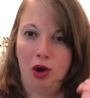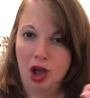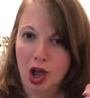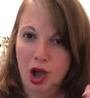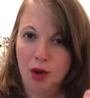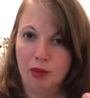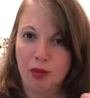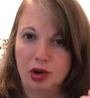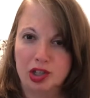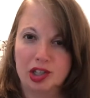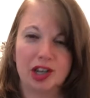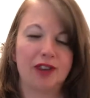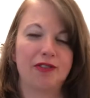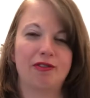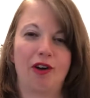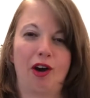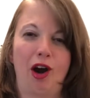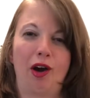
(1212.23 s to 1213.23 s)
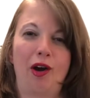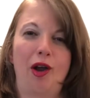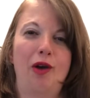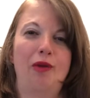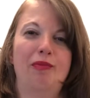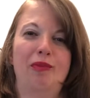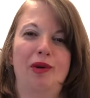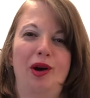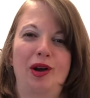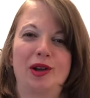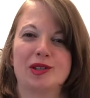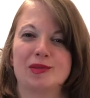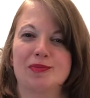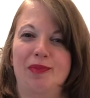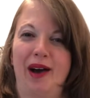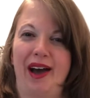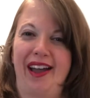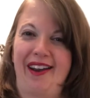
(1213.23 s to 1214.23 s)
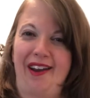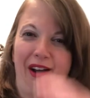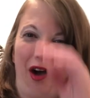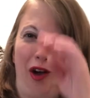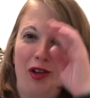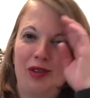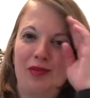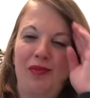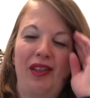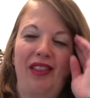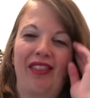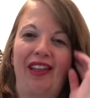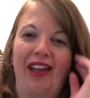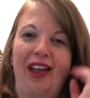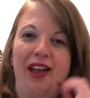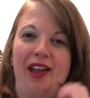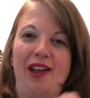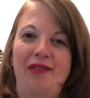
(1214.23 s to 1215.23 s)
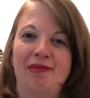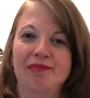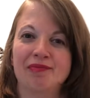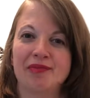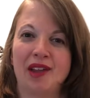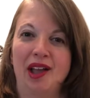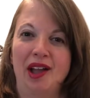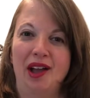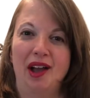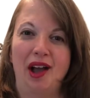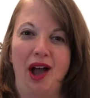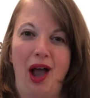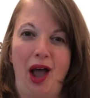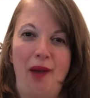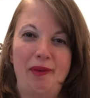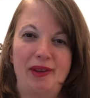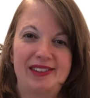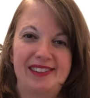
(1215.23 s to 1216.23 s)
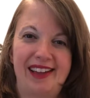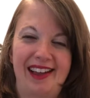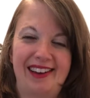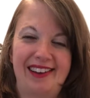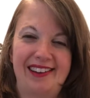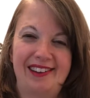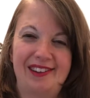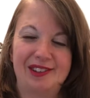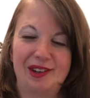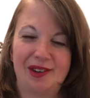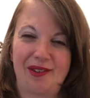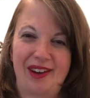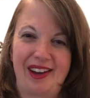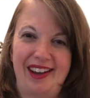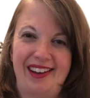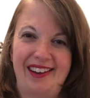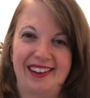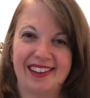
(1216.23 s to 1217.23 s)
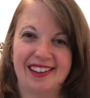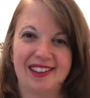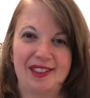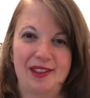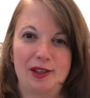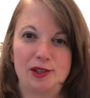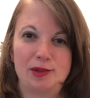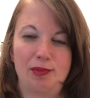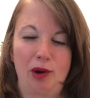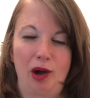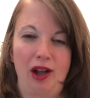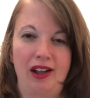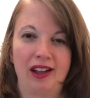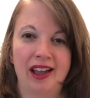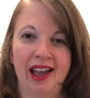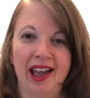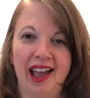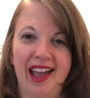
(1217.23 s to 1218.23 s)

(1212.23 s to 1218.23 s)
pushing for our own books, but ultimately I'm excited to read this book.